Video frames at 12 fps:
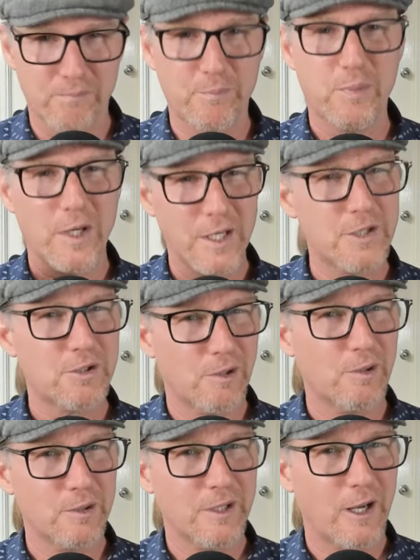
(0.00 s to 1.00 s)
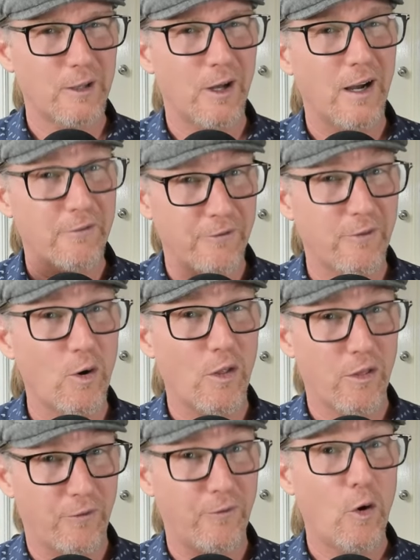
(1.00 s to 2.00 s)
pretty sure it'll go live for
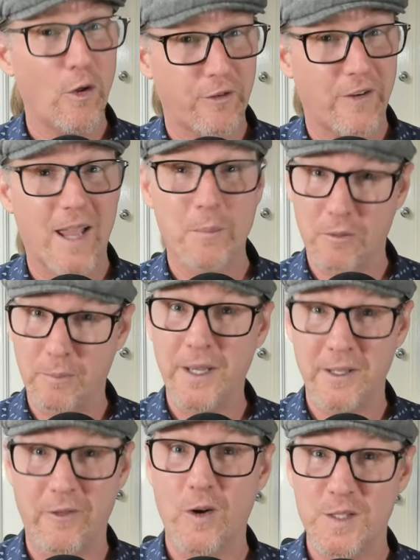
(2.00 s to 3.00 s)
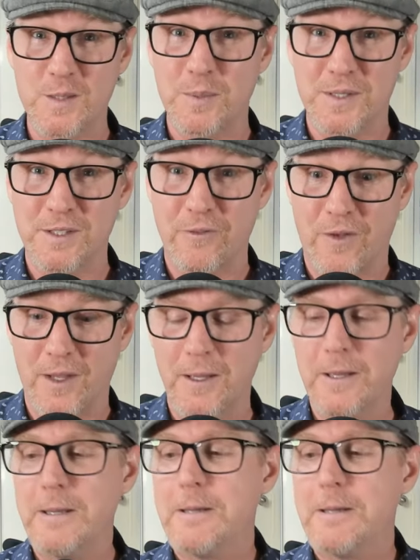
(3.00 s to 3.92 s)
the fourth of April, being very specific.